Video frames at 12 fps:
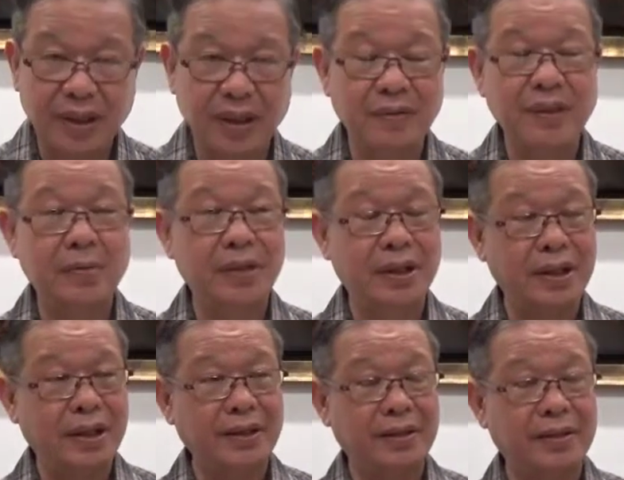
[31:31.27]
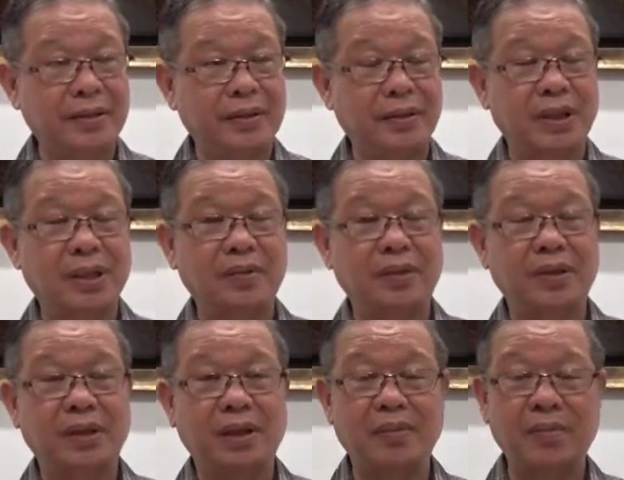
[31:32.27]
you can even be enlightened.
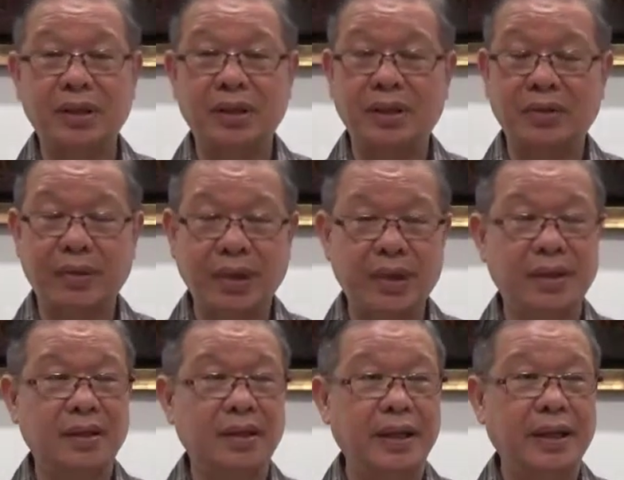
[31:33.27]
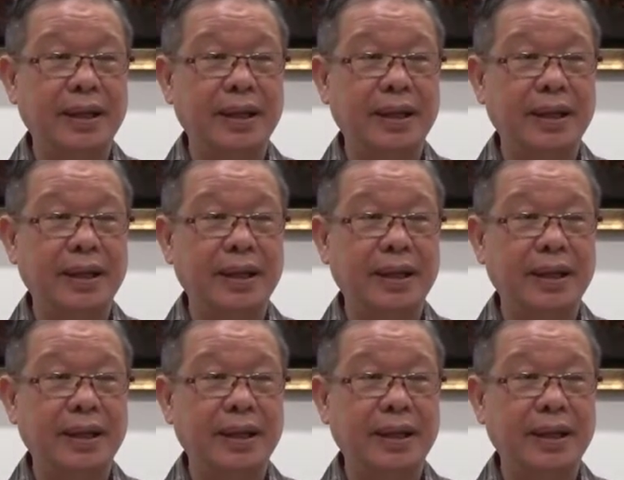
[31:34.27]
You can be awakened.